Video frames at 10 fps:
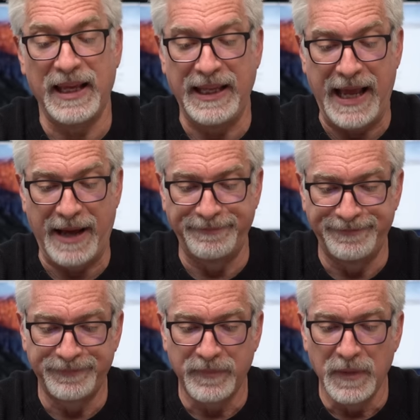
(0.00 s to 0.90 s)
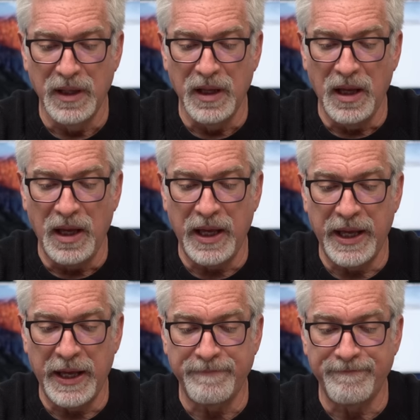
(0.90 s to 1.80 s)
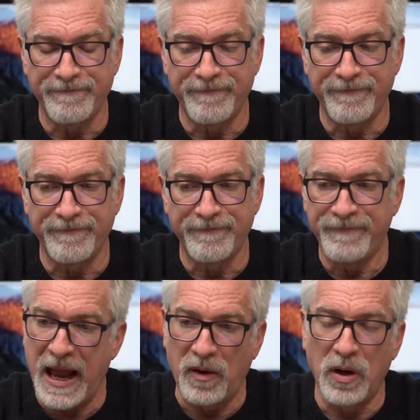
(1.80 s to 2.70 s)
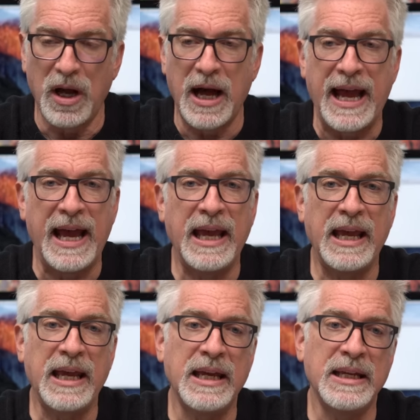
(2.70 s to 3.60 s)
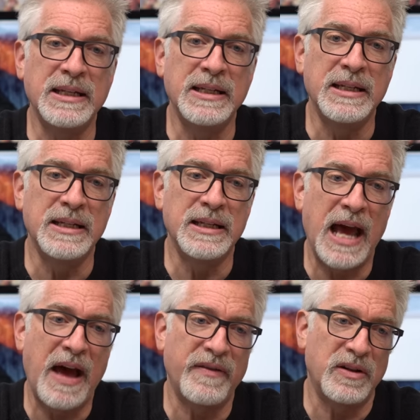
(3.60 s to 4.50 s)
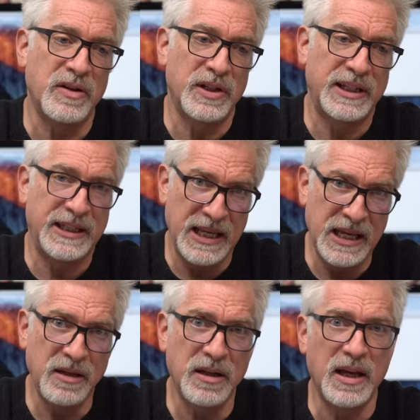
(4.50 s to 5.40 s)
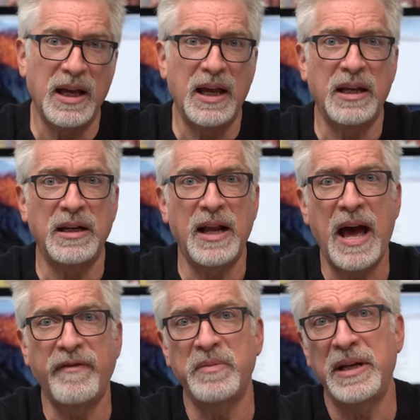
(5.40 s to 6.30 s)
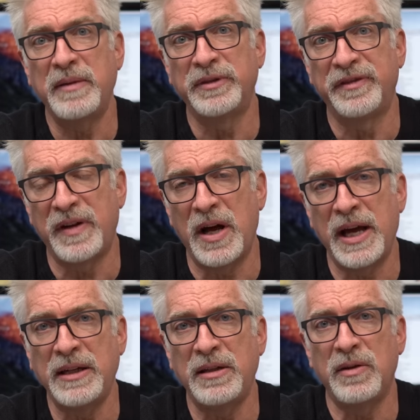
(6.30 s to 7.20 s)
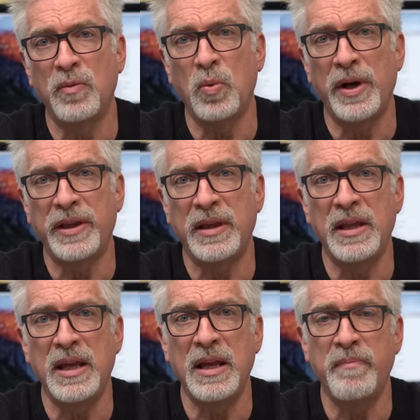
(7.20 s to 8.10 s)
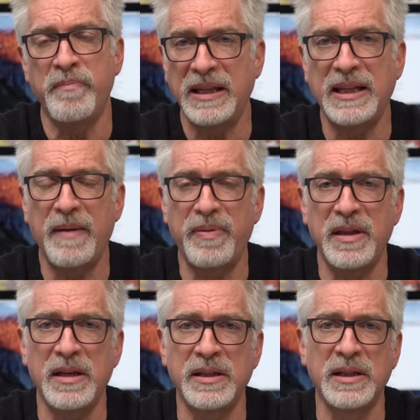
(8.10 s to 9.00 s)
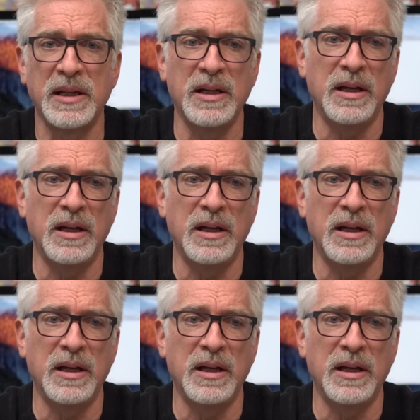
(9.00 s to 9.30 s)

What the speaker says: yeah. Now, I haven't seen and haven't been able to find what the bit depth is,